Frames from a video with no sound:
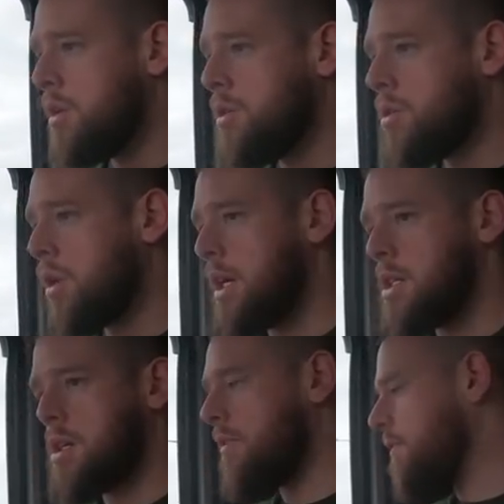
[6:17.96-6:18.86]
So
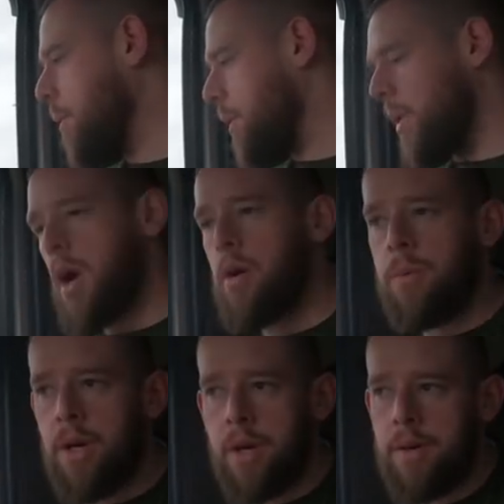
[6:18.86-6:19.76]
let's flip you
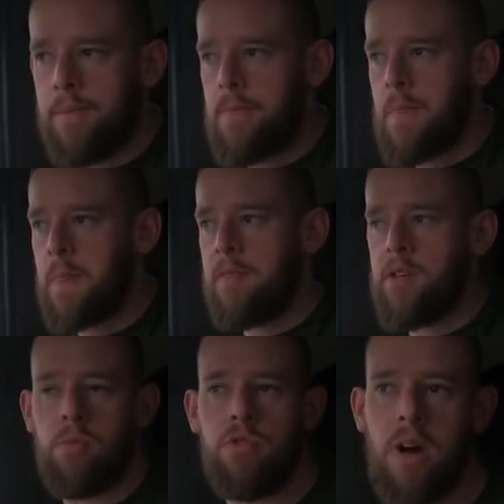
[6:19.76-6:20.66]
around, give you
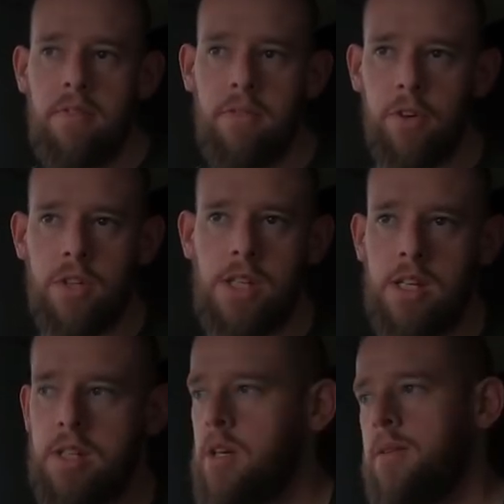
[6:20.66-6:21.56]
some driving
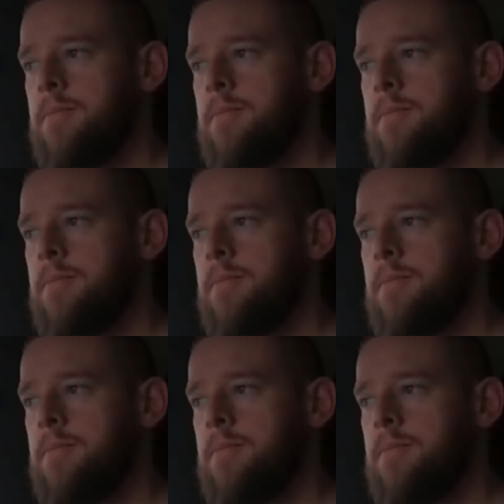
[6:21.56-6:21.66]
footage,